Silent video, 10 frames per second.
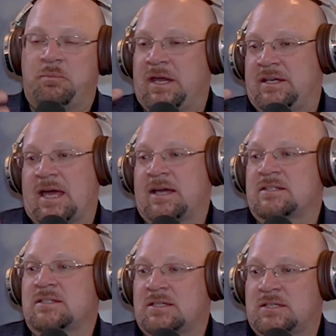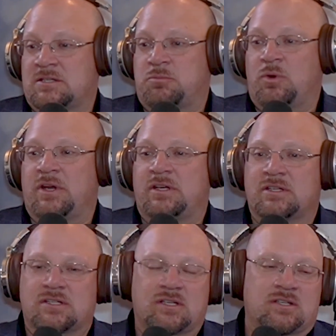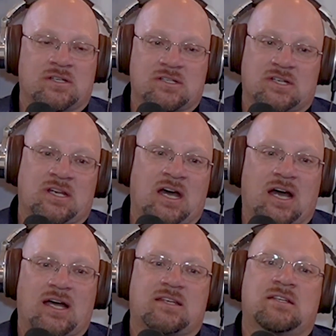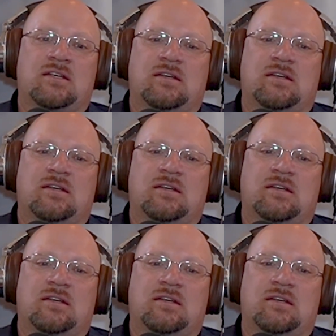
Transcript: pay taxes at this point? Does it not?